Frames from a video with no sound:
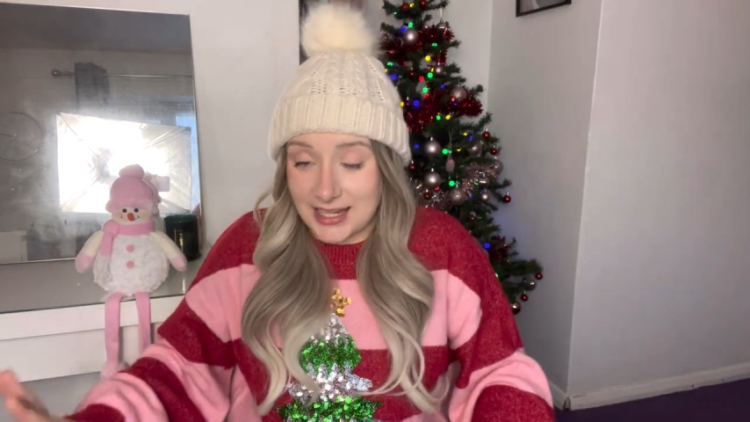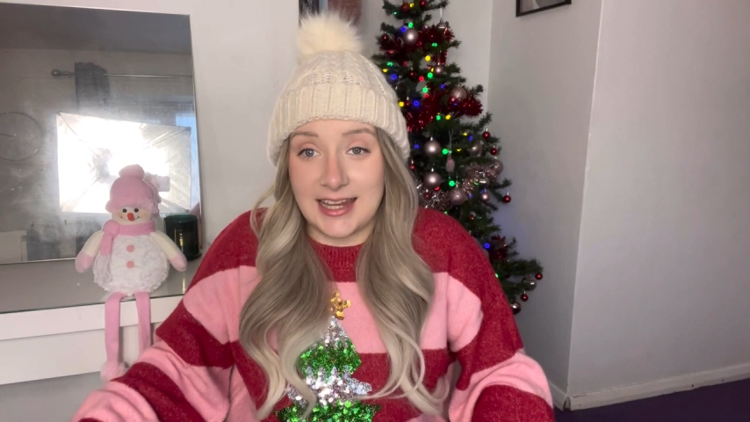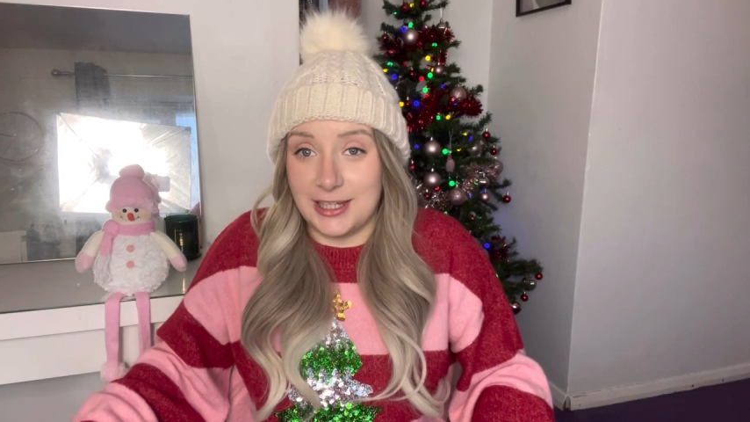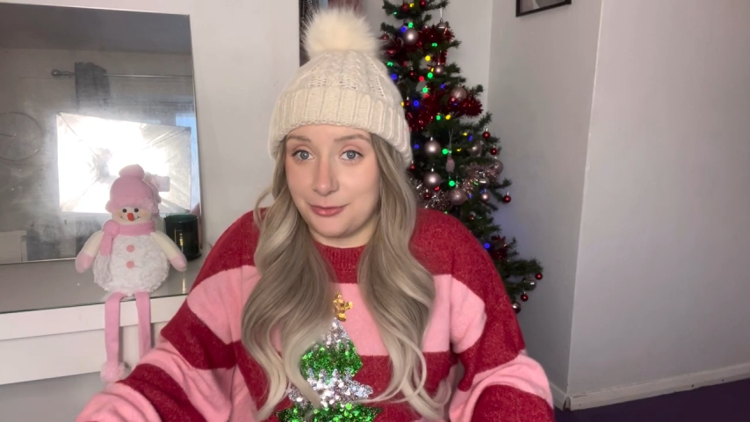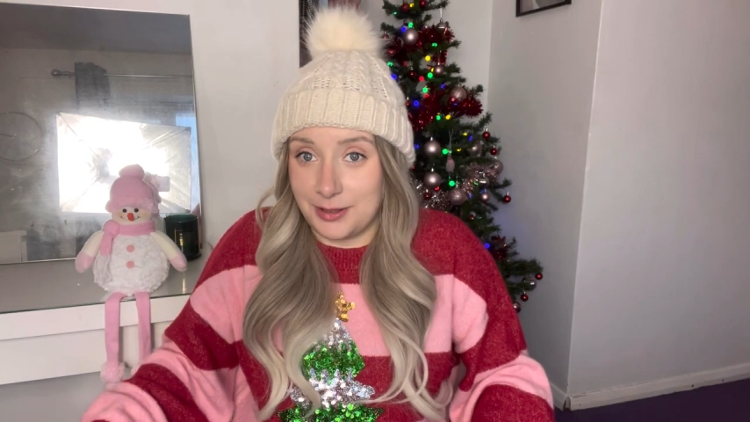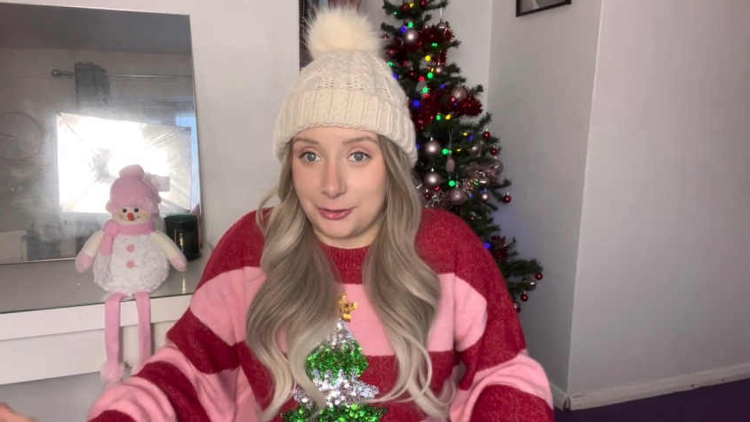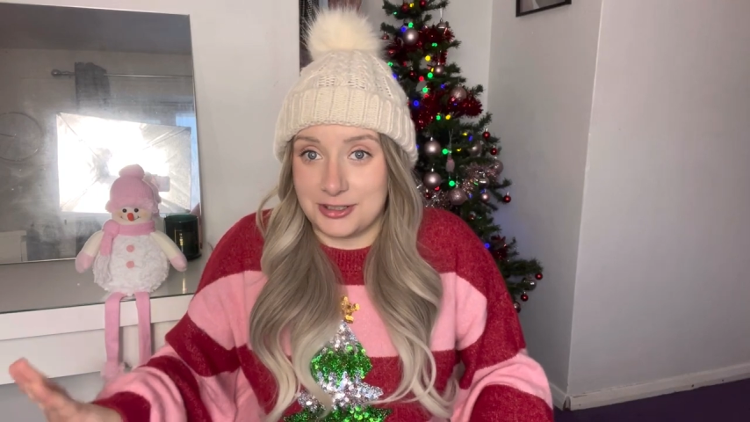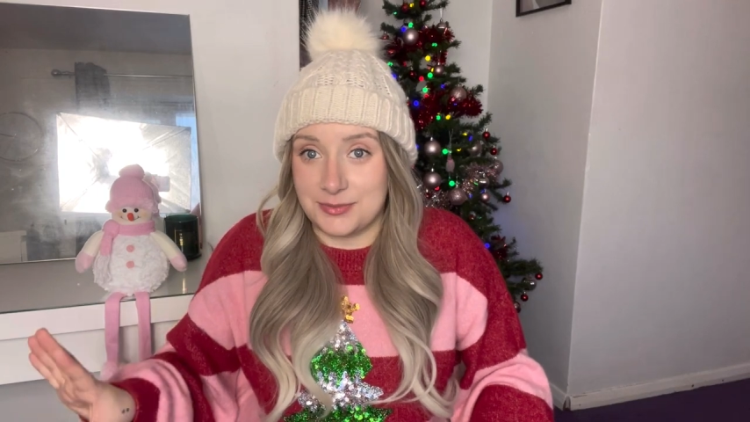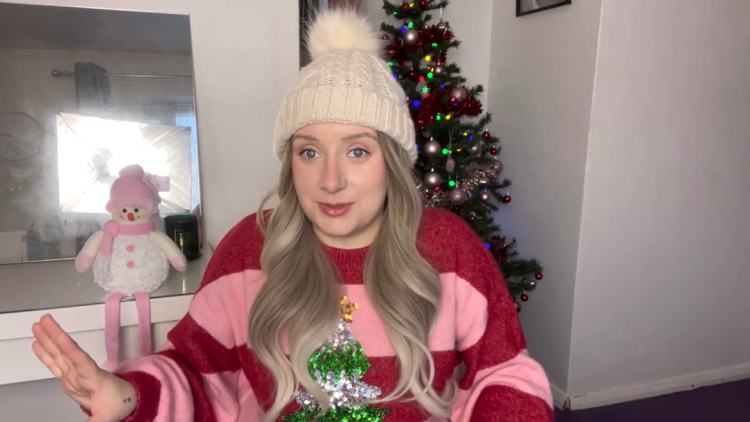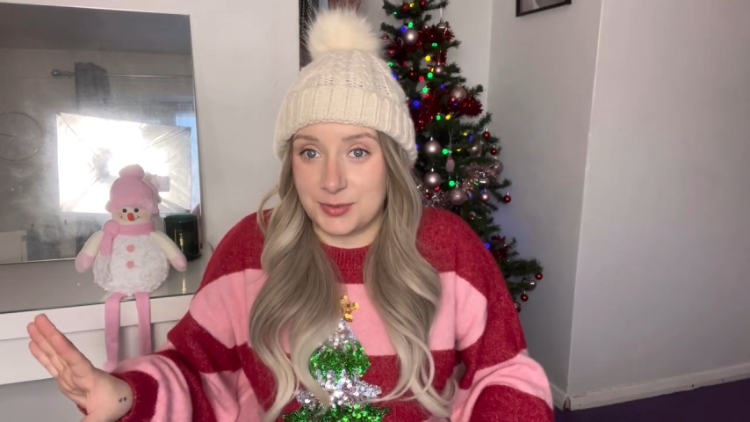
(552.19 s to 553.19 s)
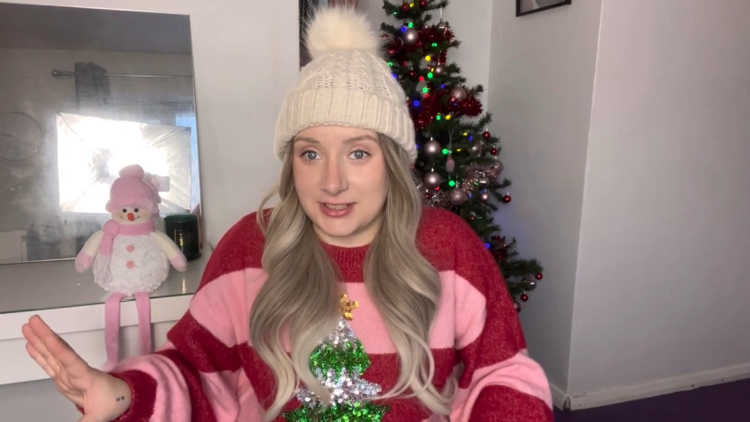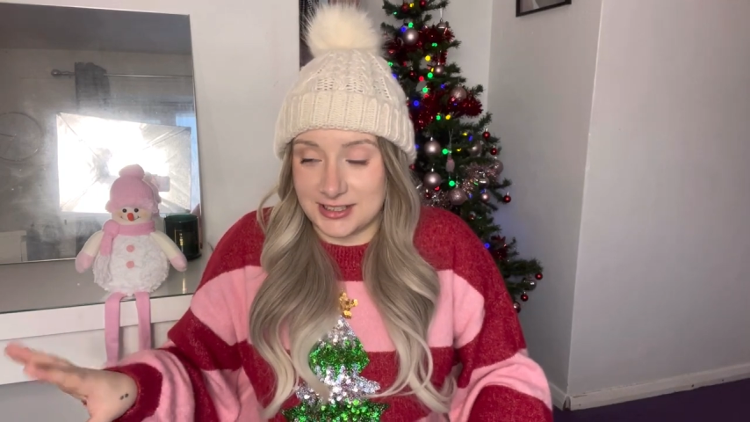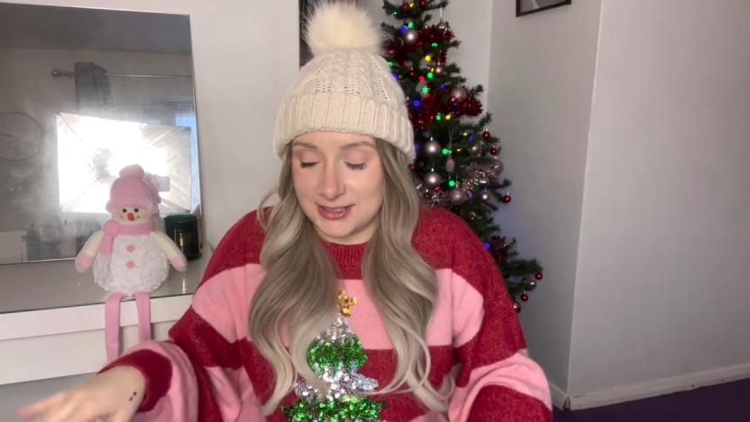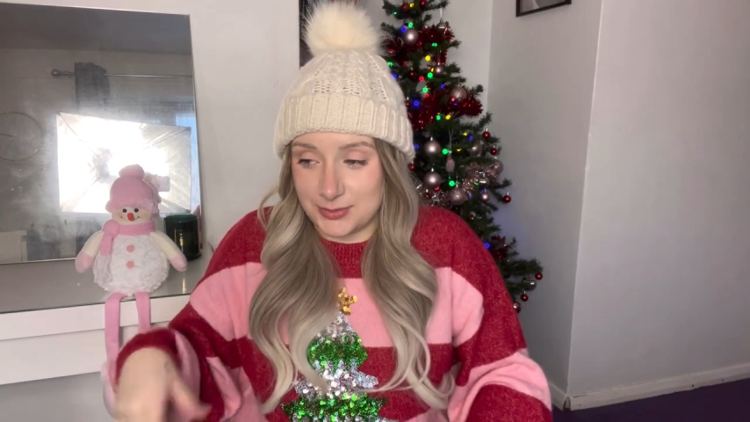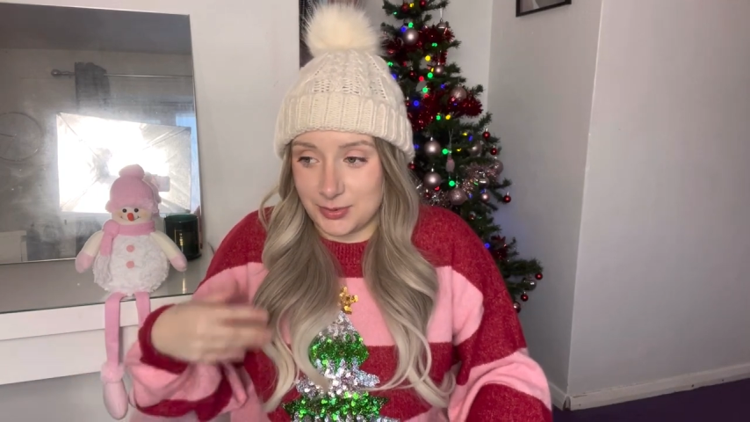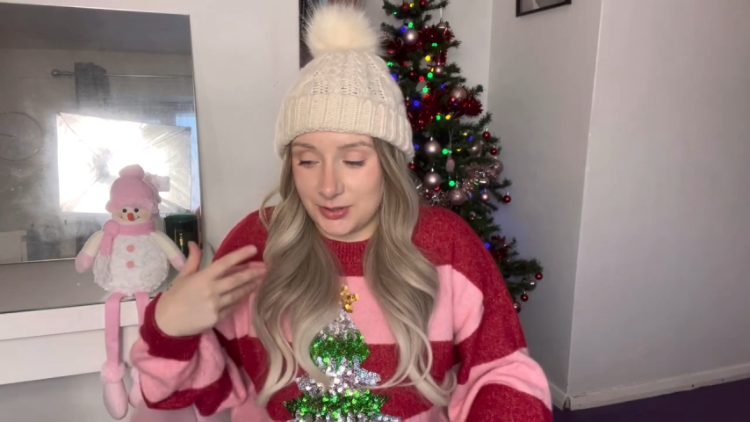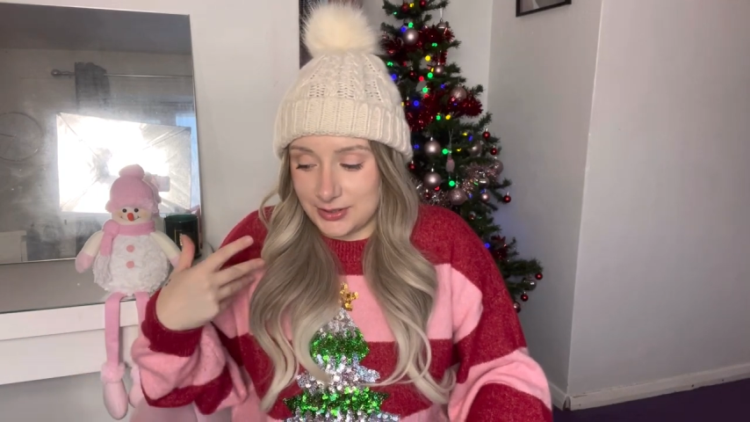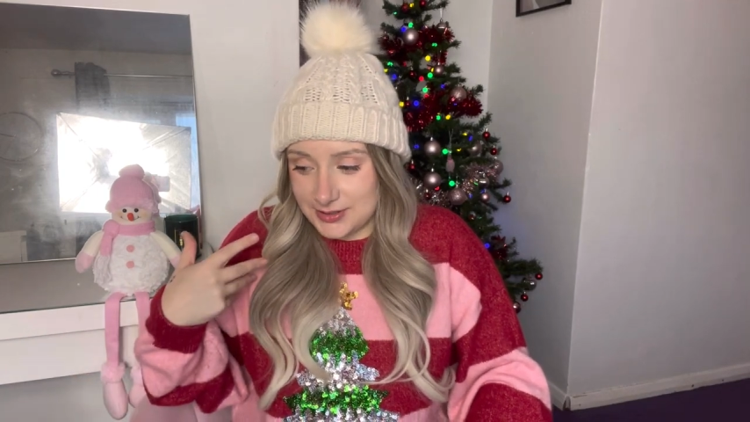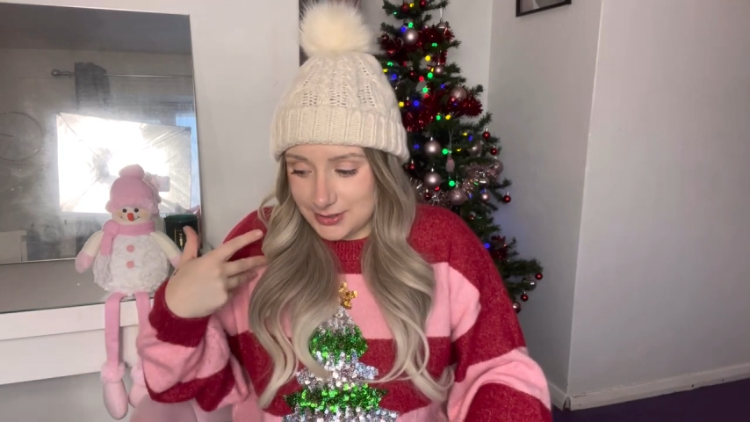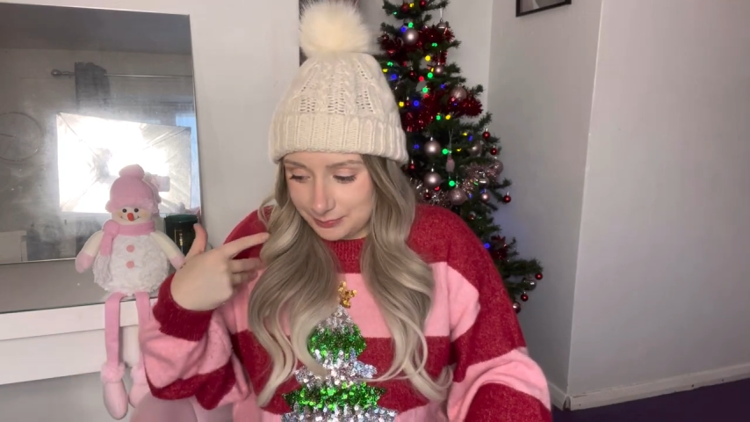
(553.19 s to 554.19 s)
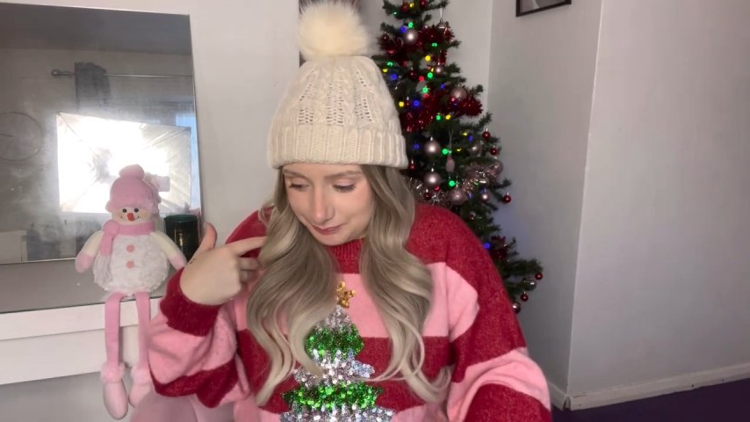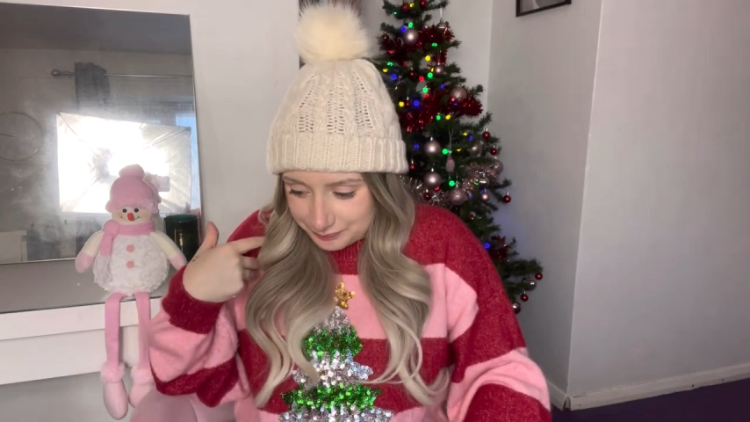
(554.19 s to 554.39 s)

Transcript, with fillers: any of my Christmas presents because